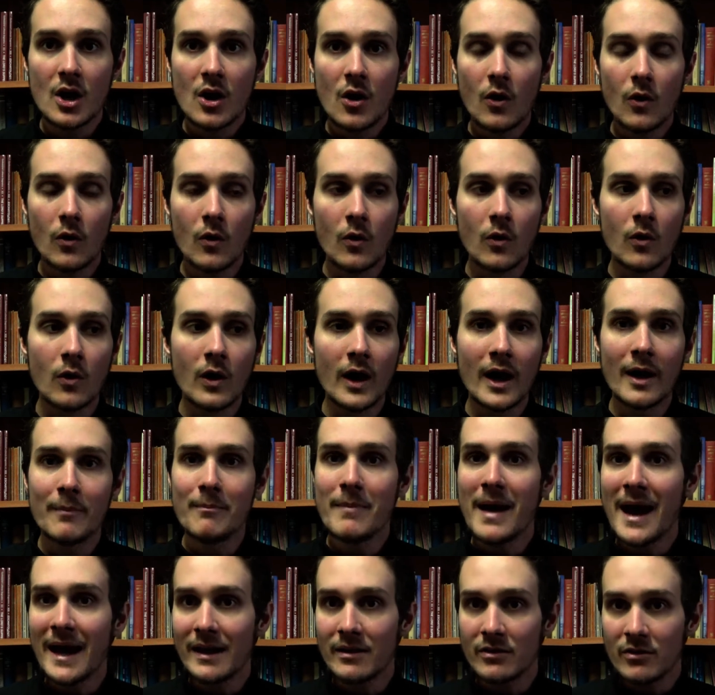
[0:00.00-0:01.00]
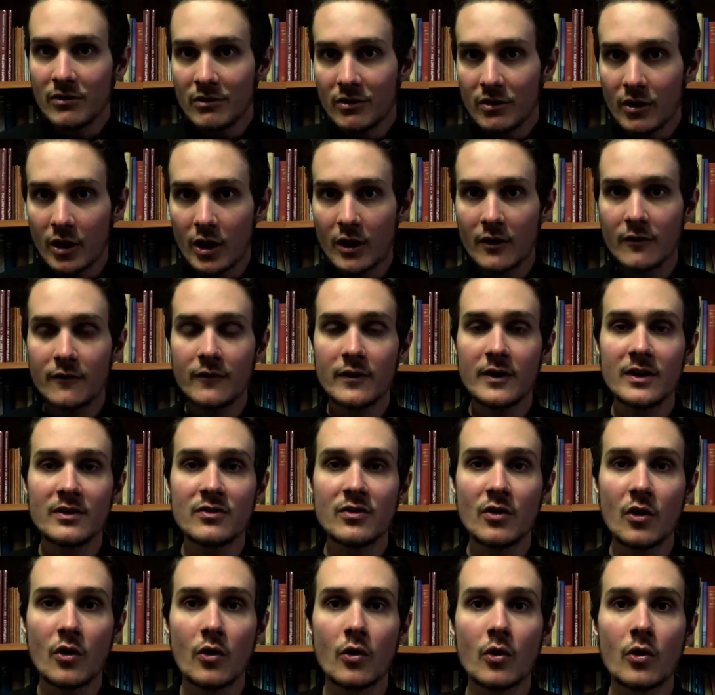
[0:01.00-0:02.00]
or a matin service,
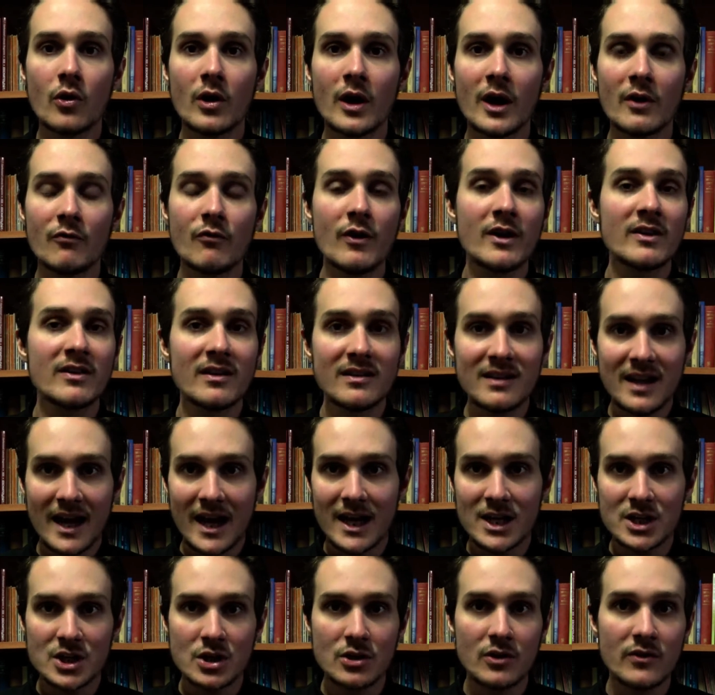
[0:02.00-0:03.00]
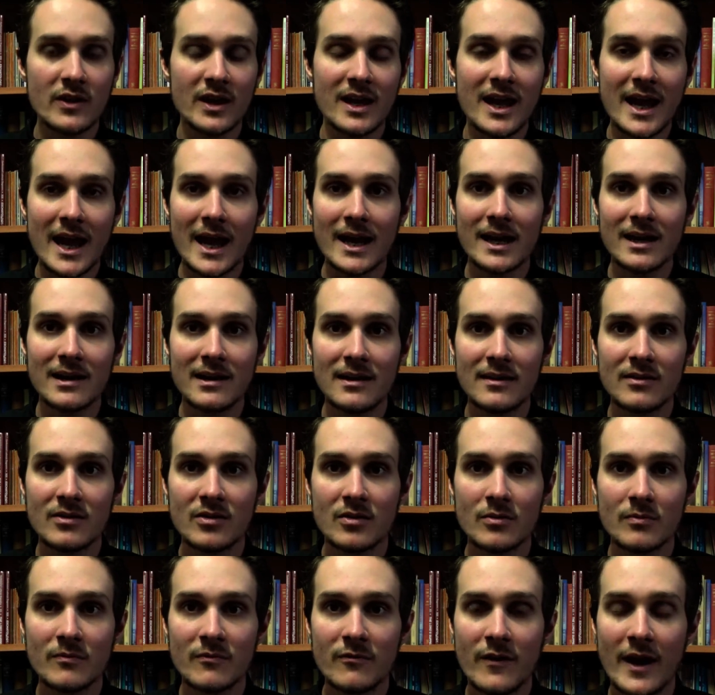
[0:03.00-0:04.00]
or a recitation of the
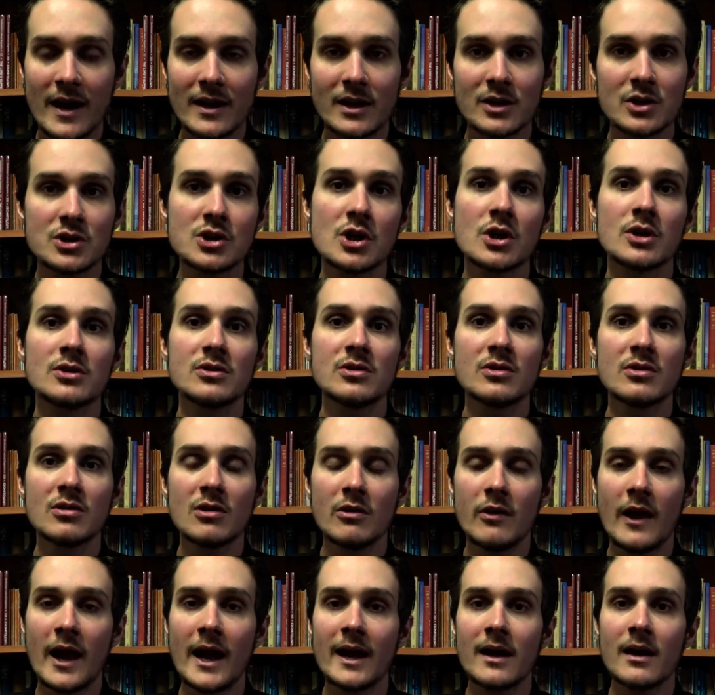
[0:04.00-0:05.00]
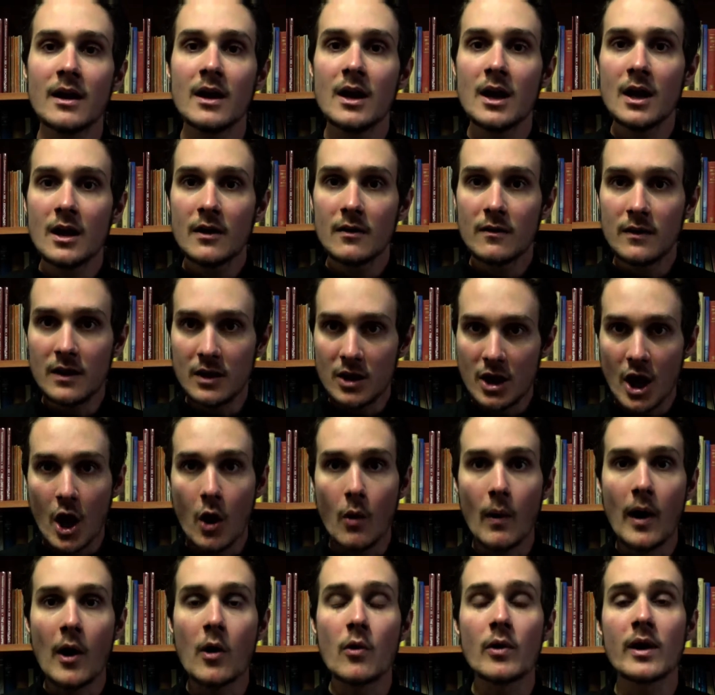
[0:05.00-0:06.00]
catechism found in churches like the
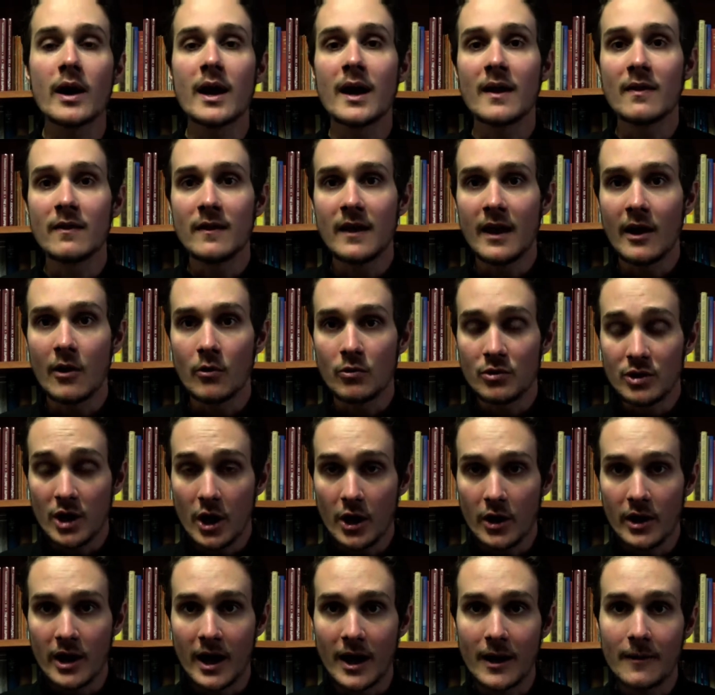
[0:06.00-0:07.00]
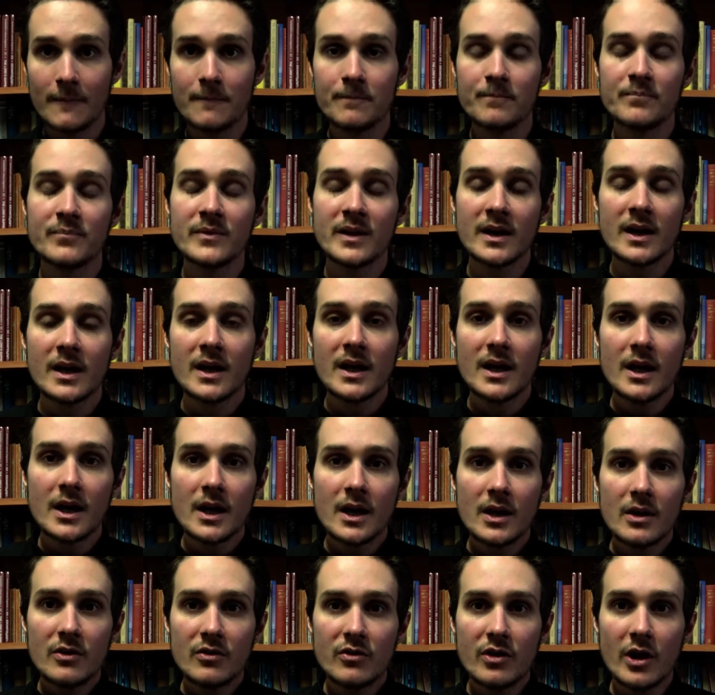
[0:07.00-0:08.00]
coelc and the eldona.
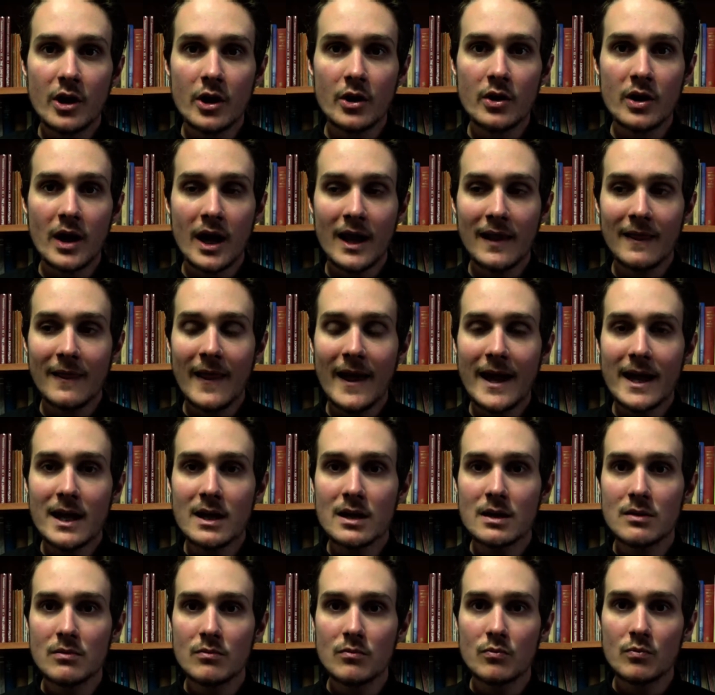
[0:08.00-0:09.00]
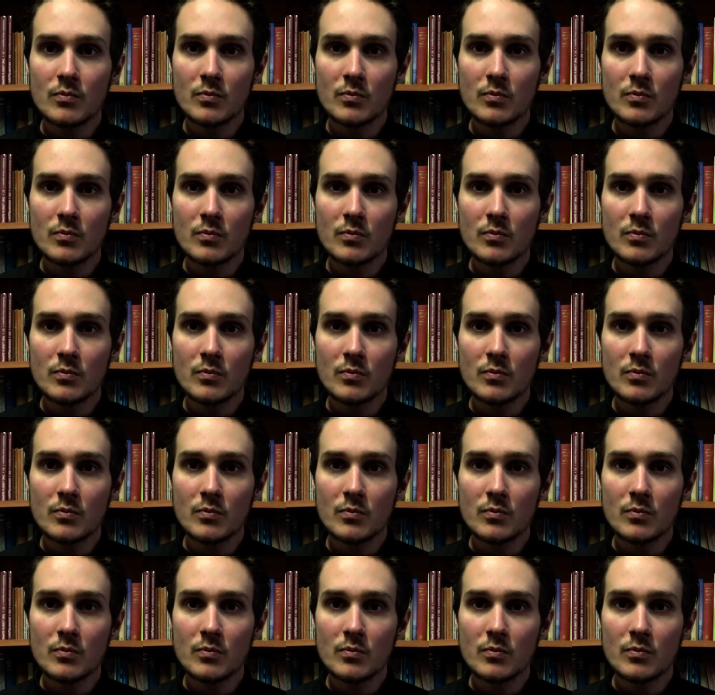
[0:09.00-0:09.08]
So a lay